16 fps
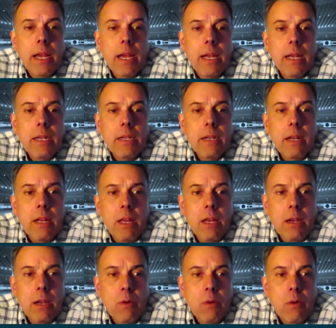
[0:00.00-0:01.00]
And
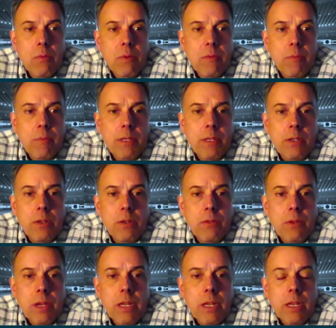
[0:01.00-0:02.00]
what we've been
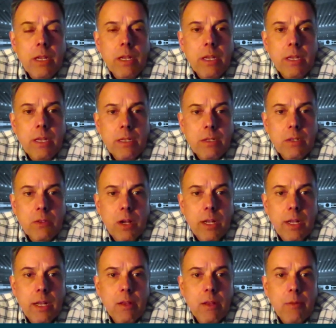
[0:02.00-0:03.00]
doing is try
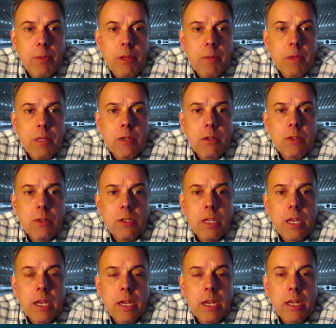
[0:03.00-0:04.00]
to help them
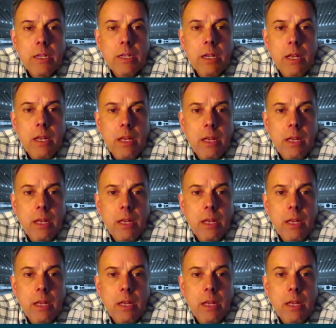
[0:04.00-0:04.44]
understand